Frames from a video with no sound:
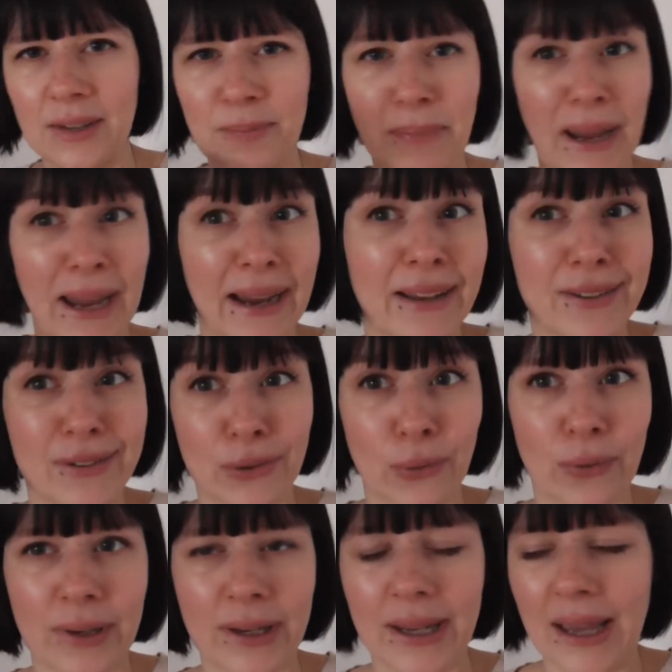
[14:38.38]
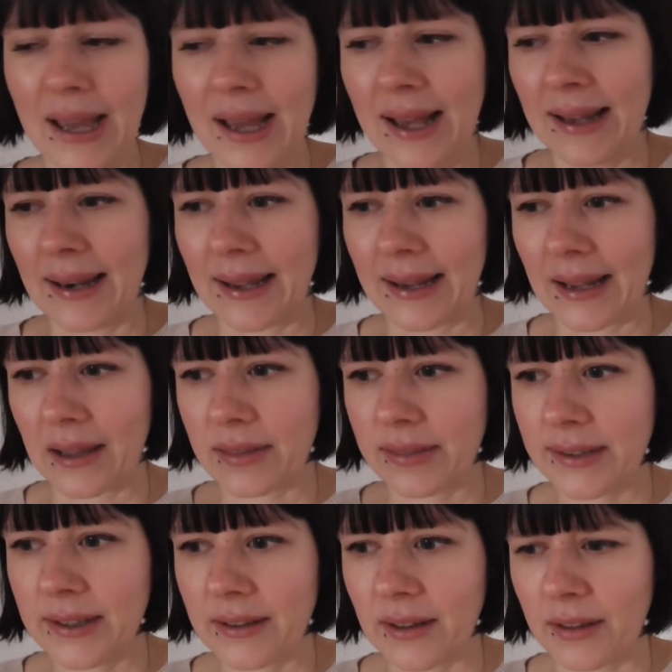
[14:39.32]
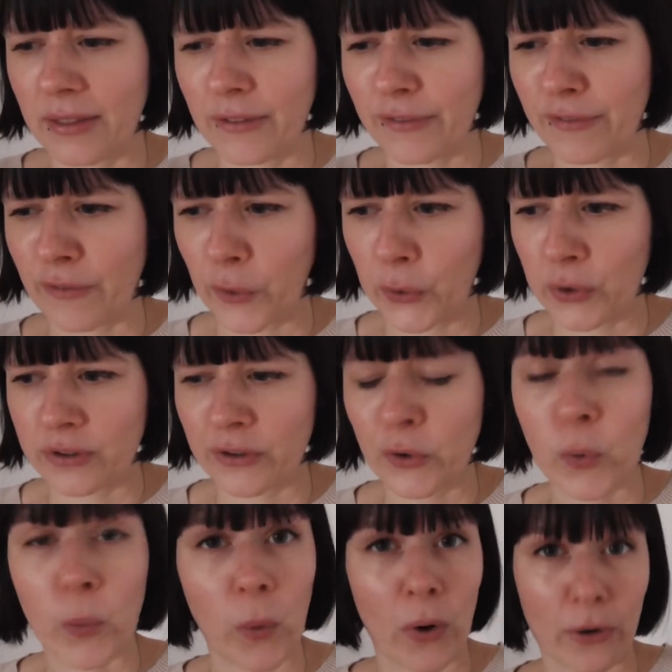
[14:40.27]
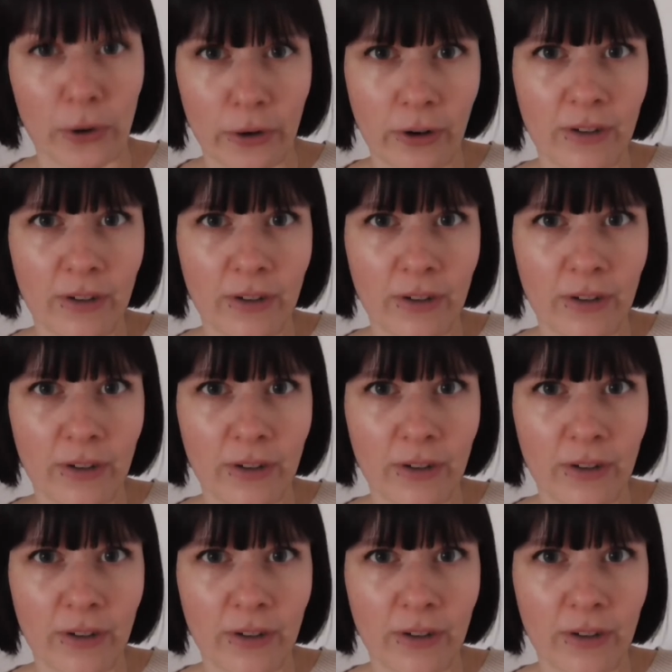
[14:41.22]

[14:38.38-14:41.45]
backstory. Like, I think the first quarter